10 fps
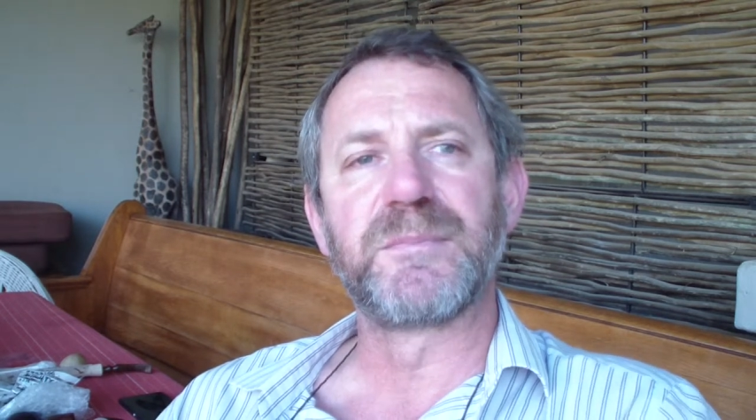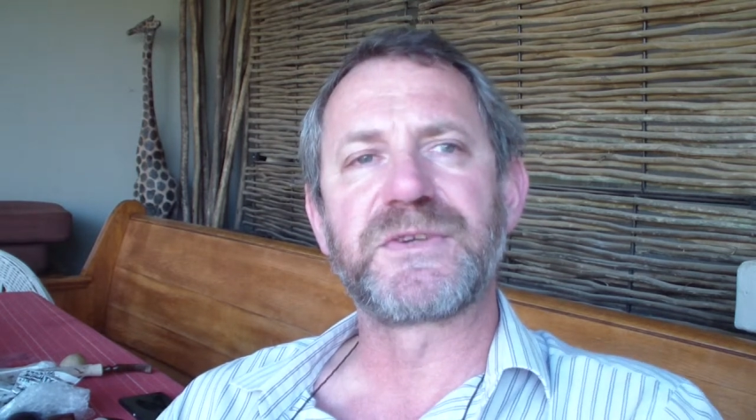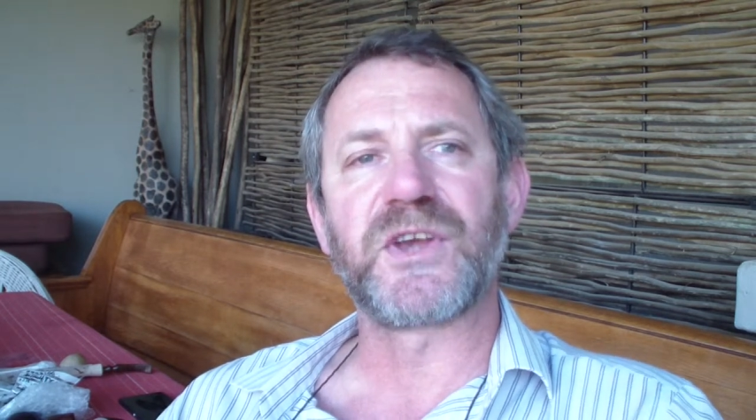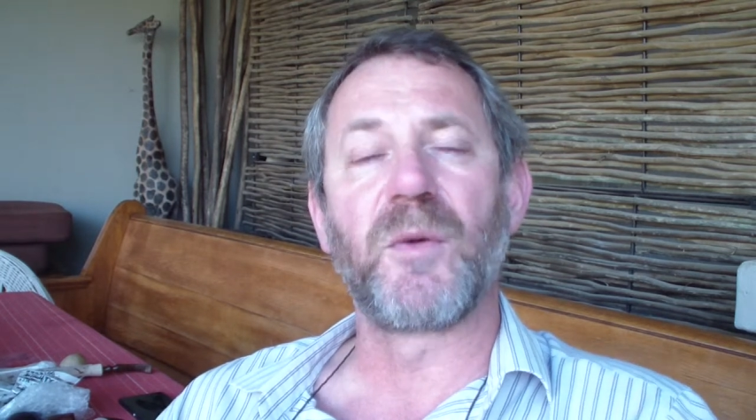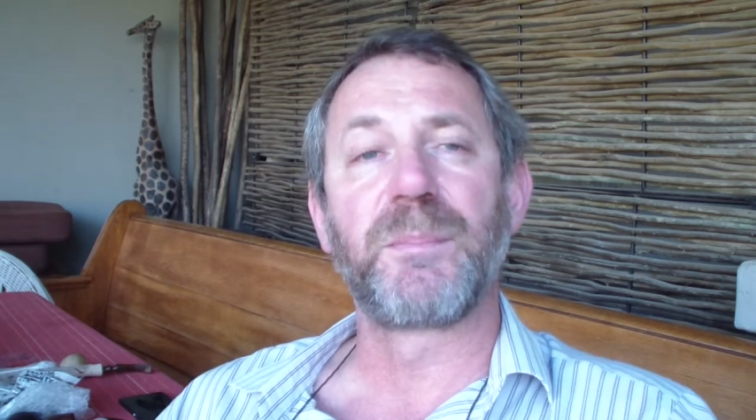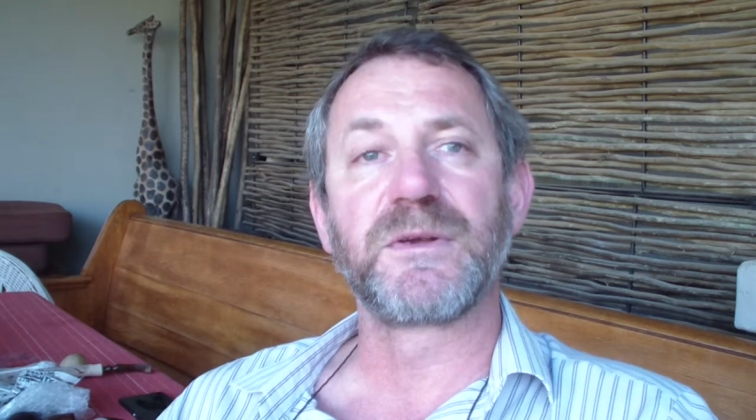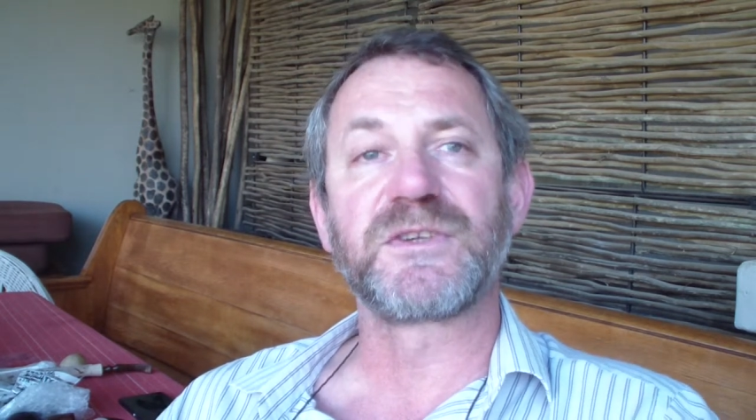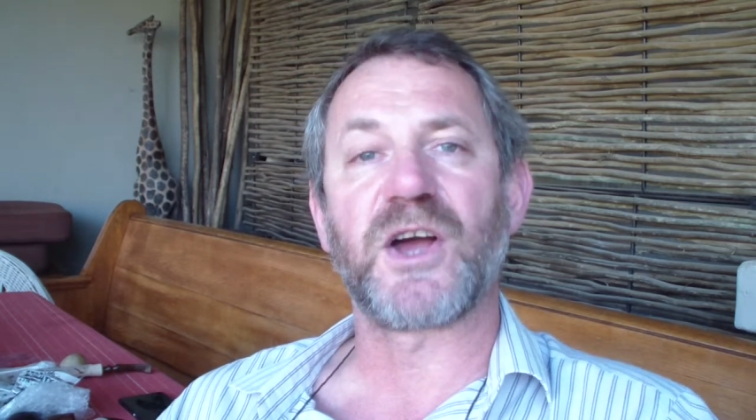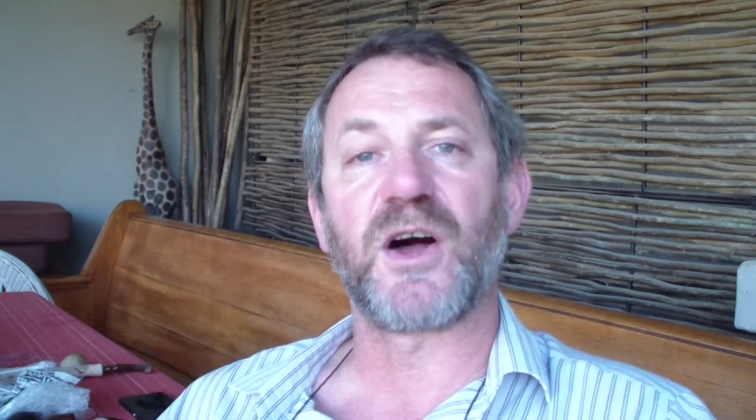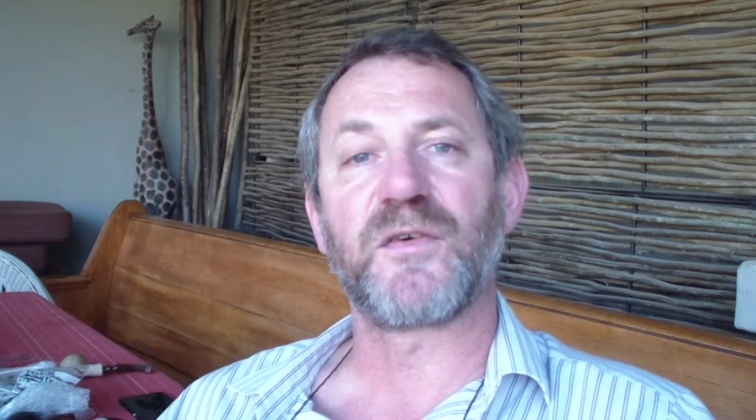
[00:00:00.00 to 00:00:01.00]

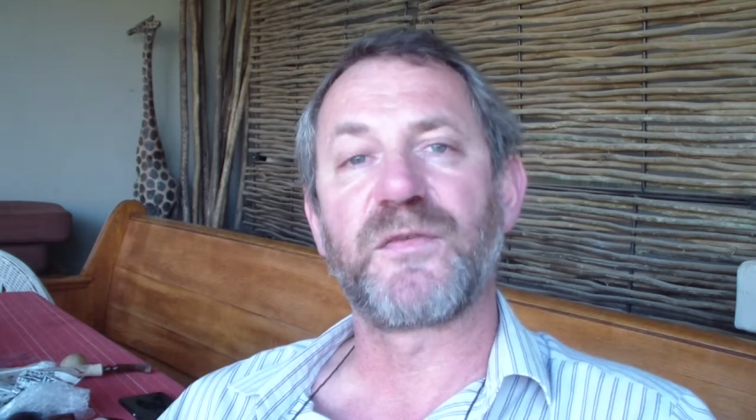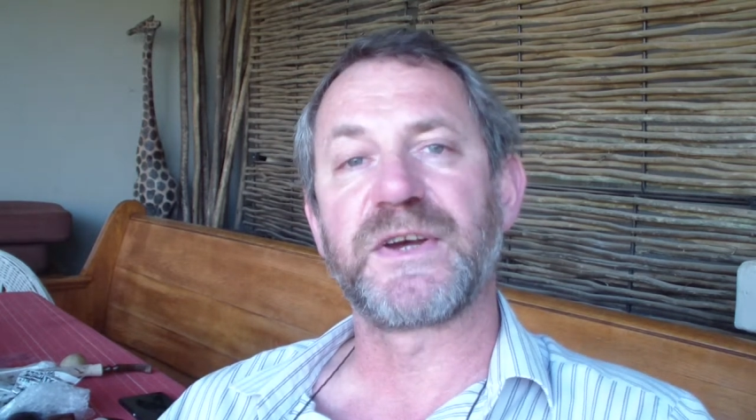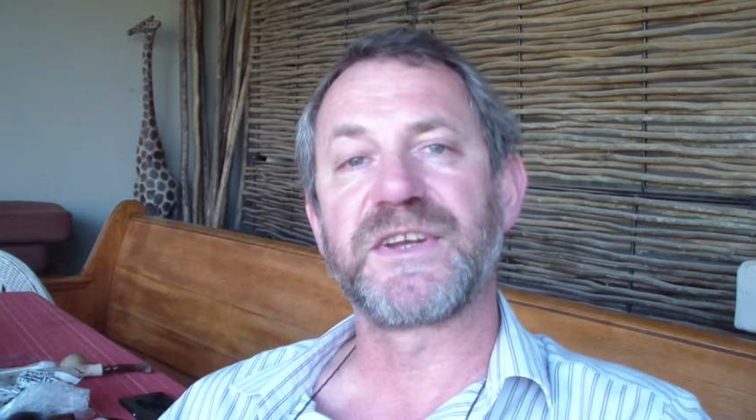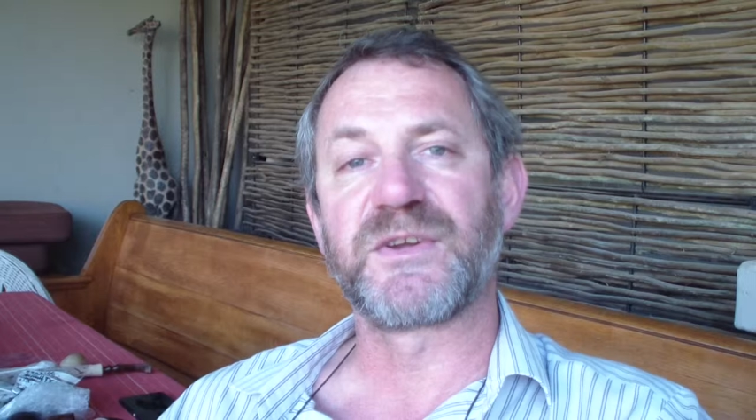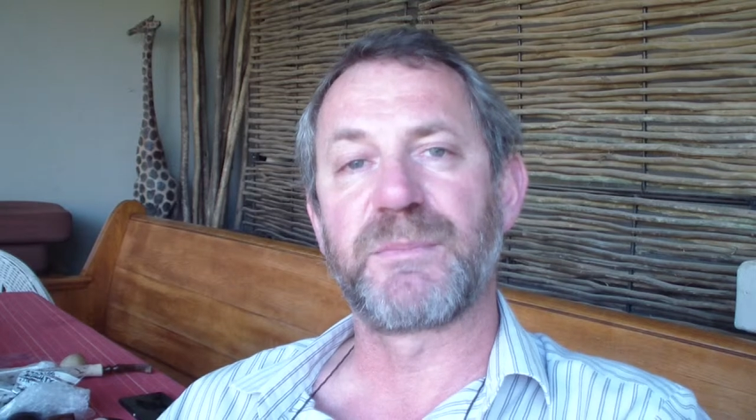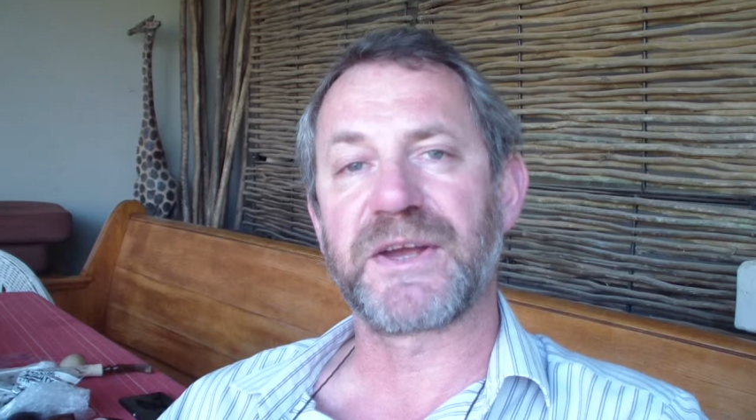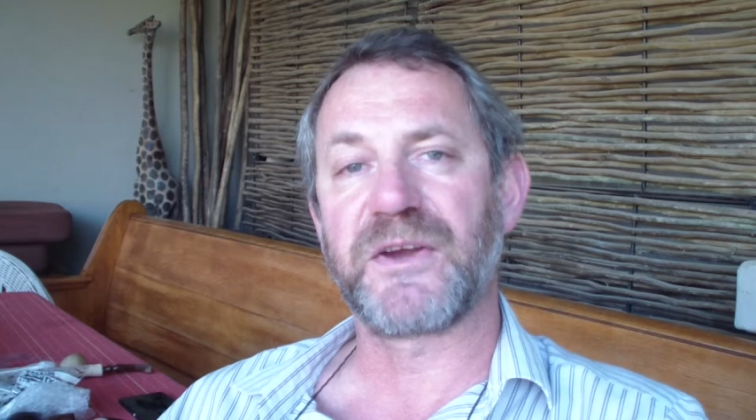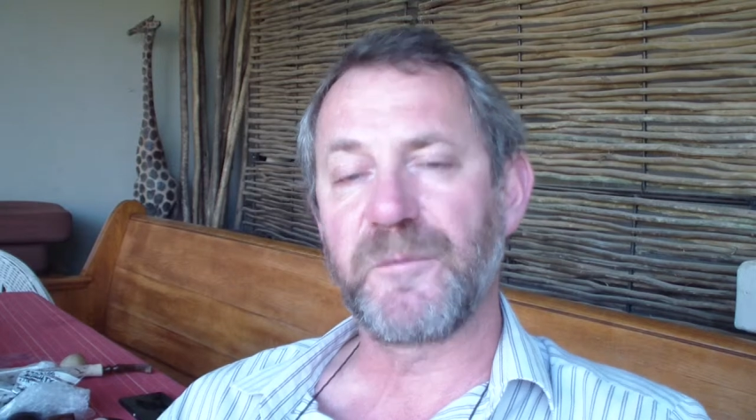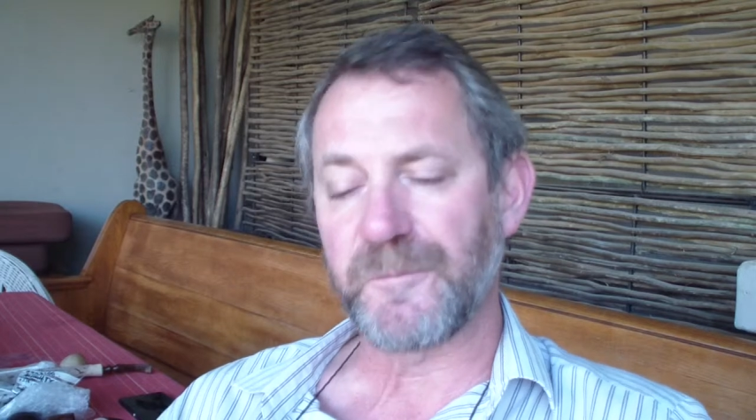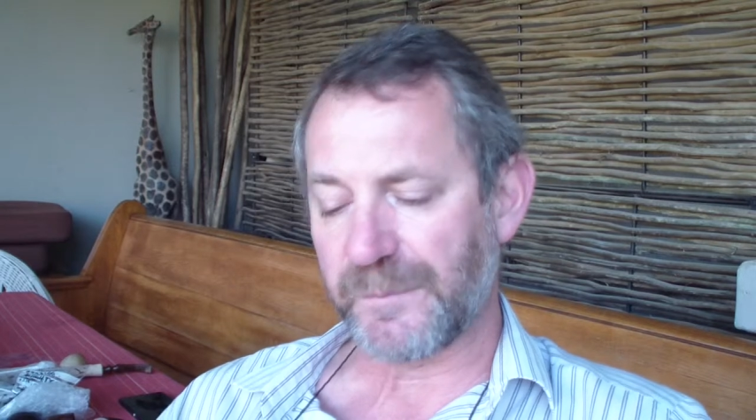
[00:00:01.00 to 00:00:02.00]
samples of
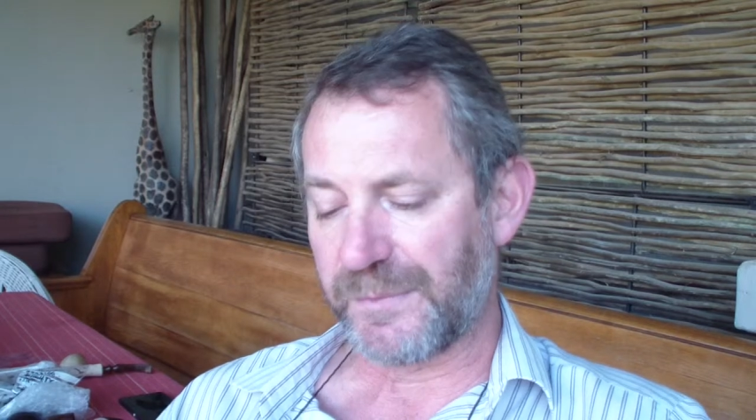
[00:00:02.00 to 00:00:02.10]
tobacco,